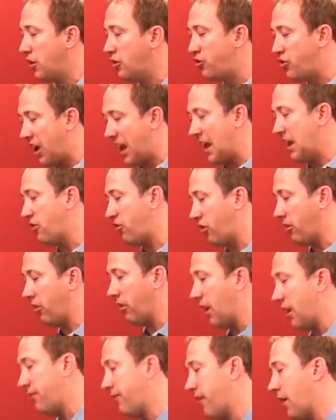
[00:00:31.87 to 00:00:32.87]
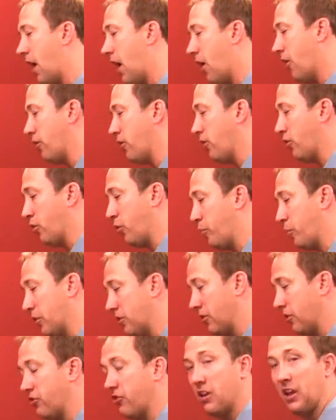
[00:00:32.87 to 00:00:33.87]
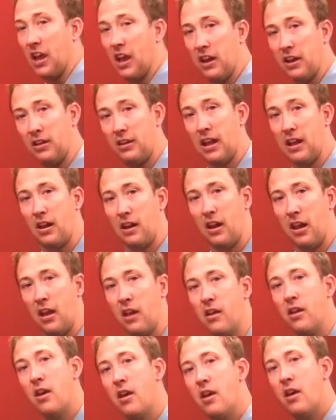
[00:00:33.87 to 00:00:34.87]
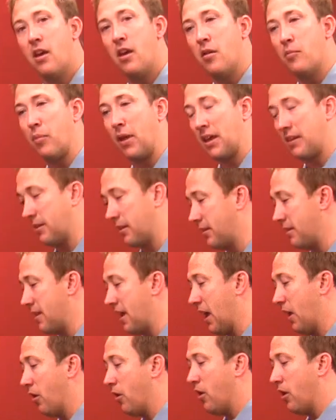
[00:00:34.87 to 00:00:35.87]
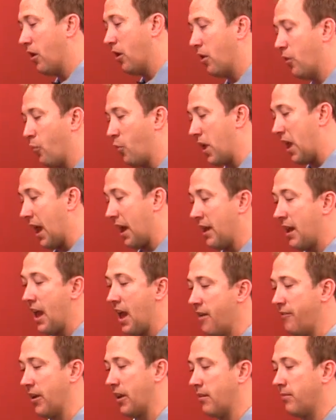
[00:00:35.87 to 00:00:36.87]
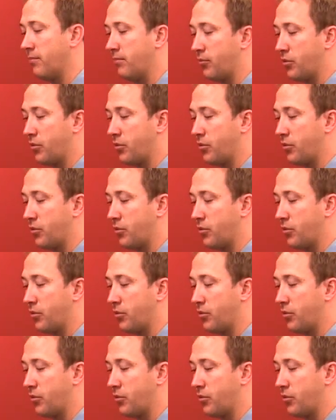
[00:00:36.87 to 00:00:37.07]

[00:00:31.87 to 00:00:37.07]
change your life and how you do positioning on a day-to-day -day basis that we had to have it.